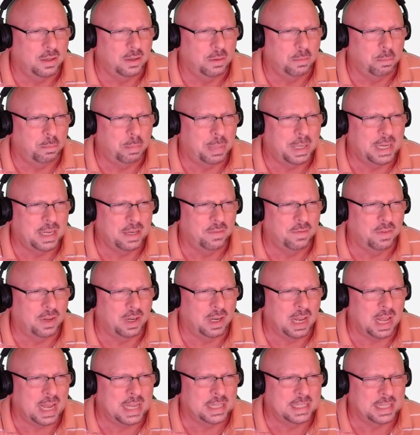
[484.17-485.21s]
Ping
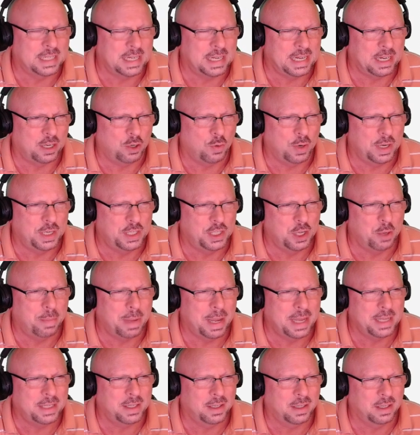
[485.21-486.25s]
velocity increase. So
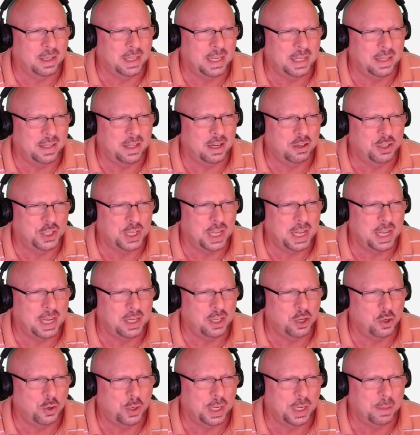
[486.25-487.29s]
basically they're saying
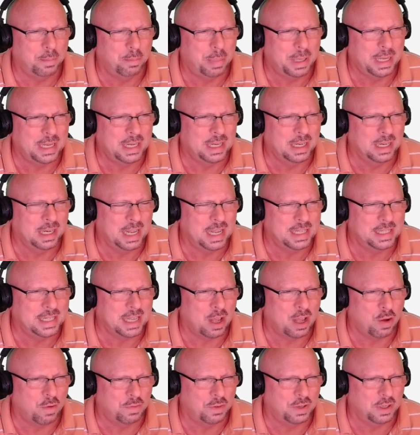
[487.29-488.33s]
you can ping less
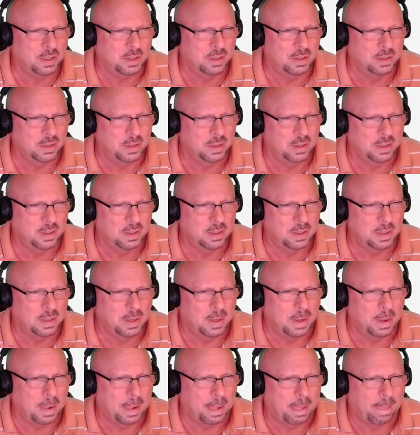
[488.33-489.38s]
often.
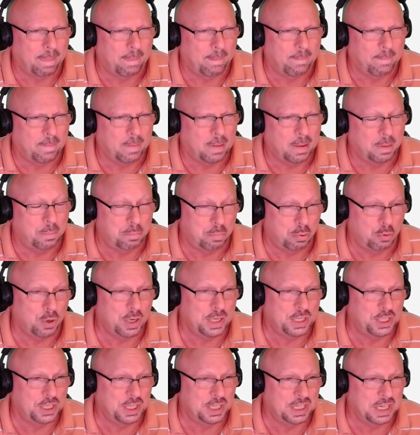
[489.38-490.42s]
Pretty
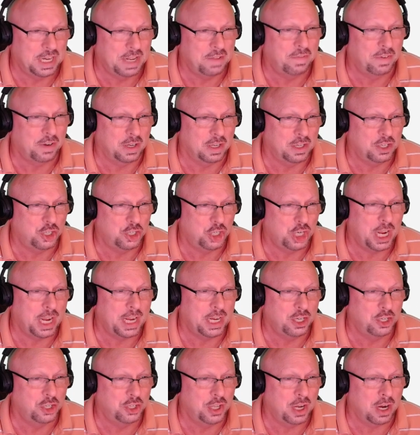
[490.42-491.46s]
significant
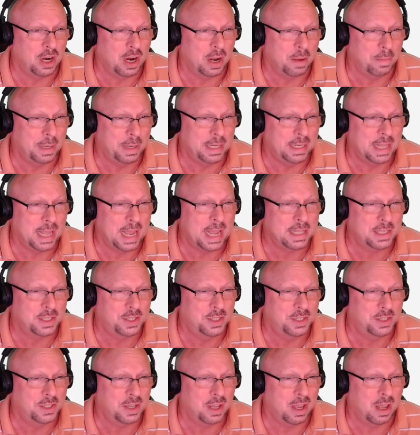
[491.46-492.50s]
change there. I mean,
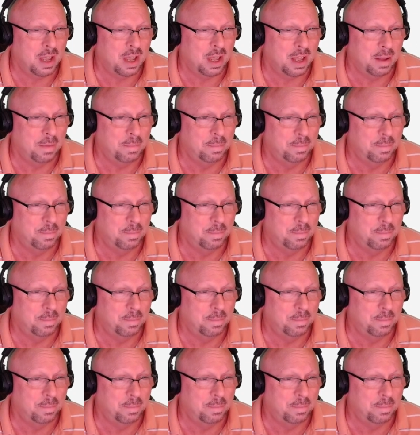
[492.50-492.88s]
that's what